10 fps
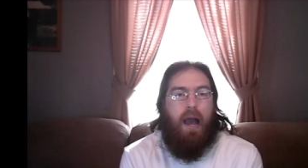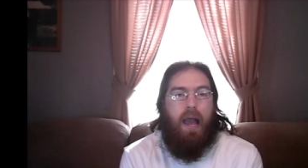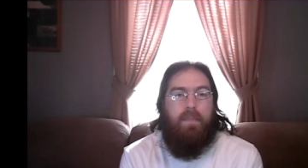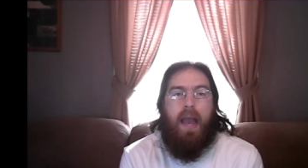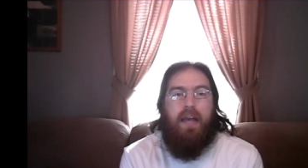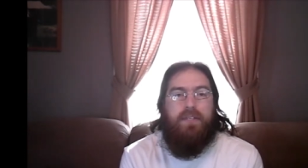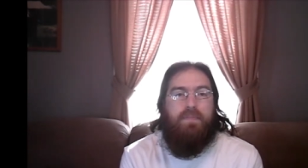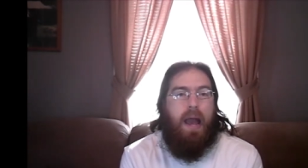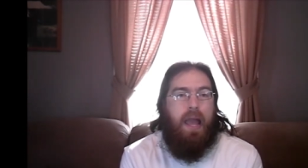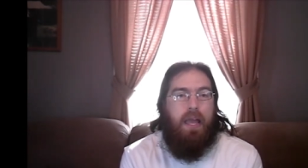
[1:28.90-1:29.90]
I pass
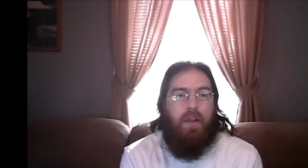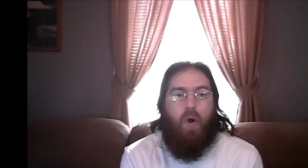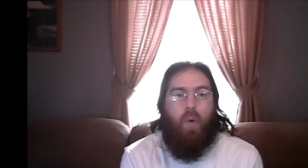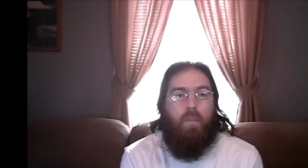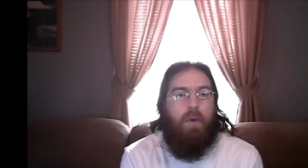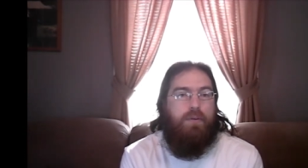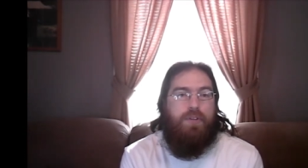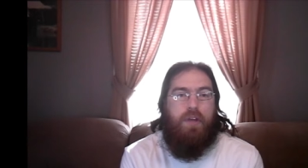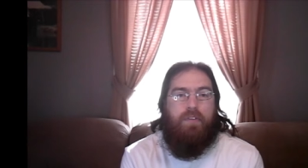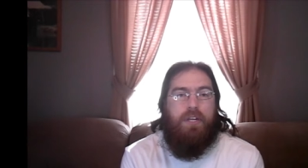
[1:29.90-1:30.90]
by it
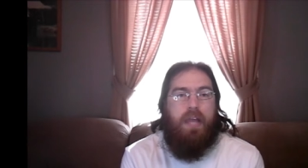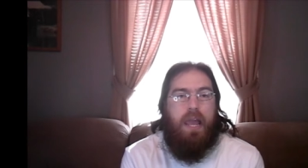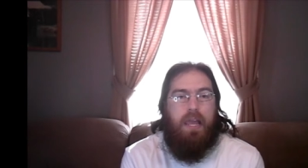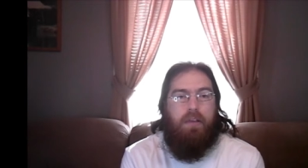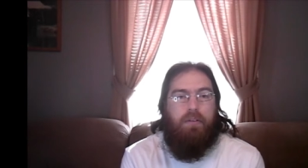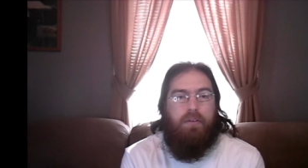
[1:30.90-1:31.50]
almost every day.